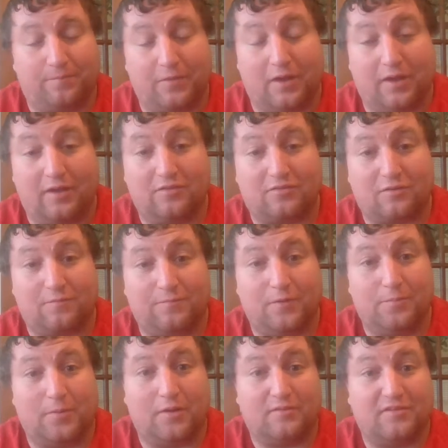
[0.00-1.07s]
The Husker
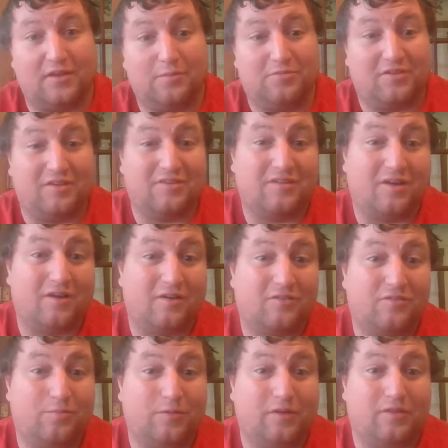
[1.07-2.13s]
football team's in
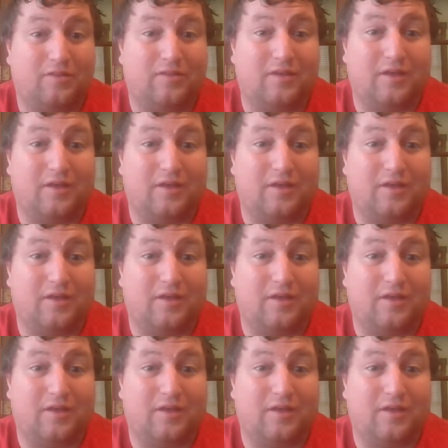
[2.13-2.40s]
talks with